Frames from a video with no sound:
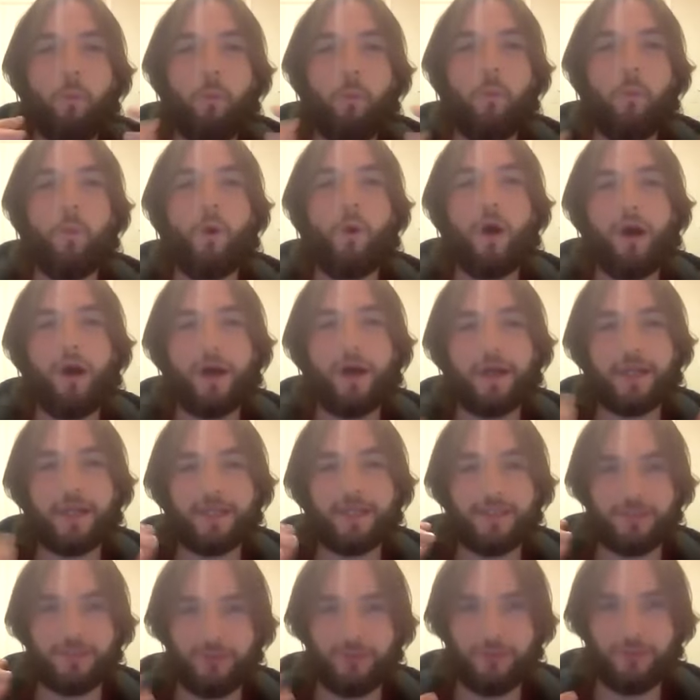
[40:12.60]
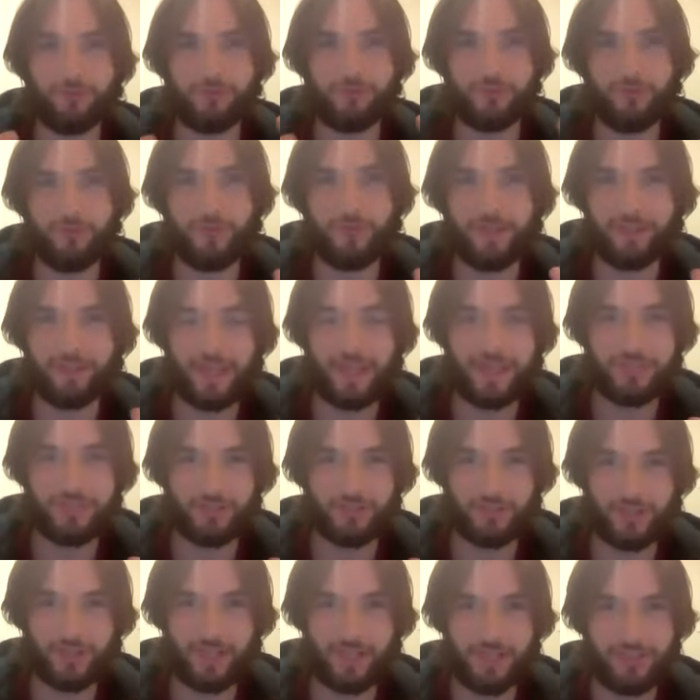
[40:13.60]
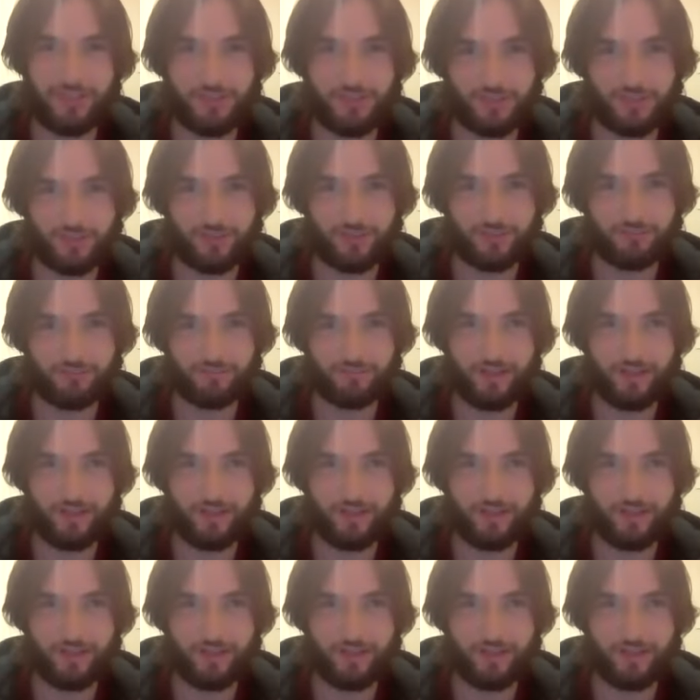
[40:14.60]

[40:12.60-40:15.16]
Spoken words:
why you're doing education.